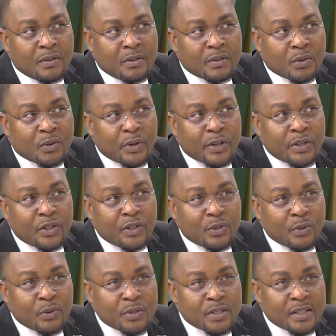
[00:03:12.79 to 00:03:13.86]

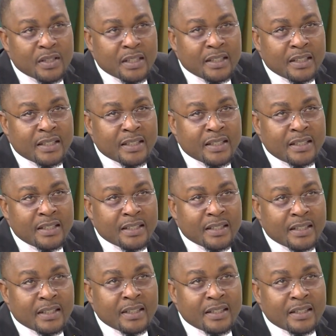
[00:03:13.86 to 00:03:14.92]
reduce
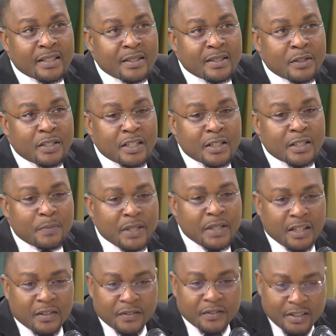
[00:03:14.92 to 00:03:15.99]
the speed
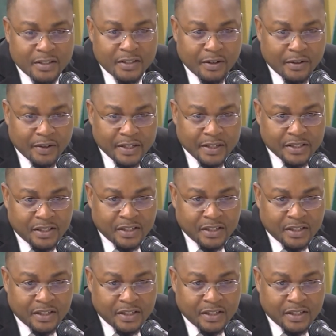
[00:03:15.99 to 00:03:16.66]
of deterioration